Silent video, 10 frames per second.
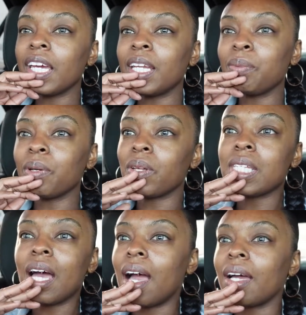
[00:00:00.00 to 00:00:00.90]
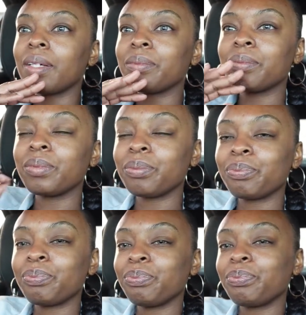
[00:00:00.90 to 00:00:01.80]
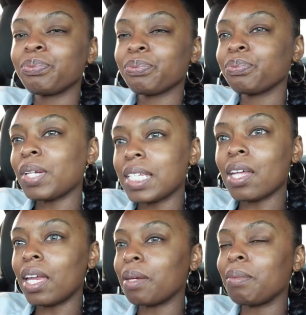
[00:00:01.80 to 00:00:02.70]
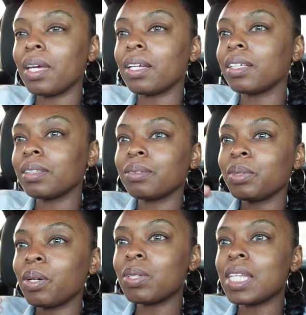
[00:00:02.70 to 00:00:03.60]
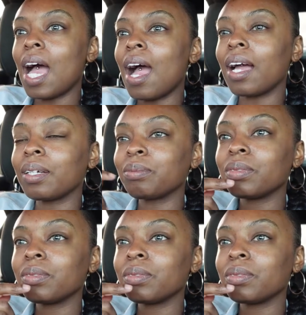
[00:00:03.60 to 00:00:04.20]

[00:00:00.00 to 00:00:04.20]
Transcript: it'll be on time. That's all they mean, be on time.